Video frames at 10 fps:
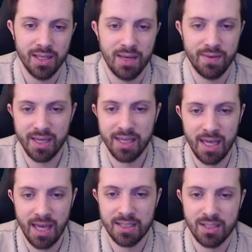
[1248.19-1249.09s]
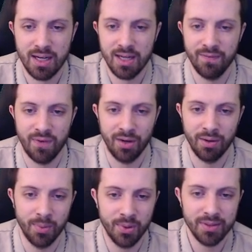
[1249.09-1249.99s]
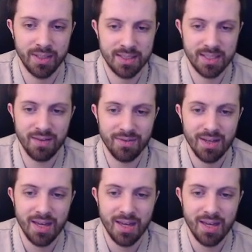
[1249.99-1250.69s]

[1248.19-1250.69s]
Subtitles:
If you get ganked, you're kind of vulnerable and stuff.